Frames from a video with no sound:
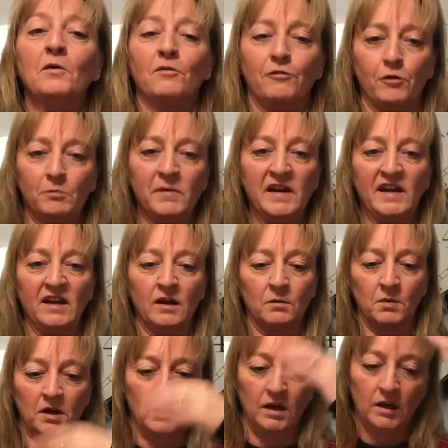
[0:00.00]
For me, I'm
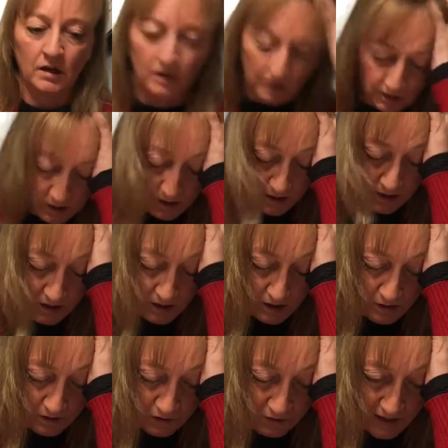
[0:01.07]
like,
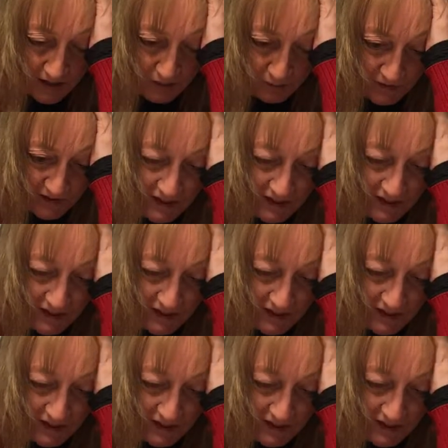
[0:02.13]
oh, you gotta be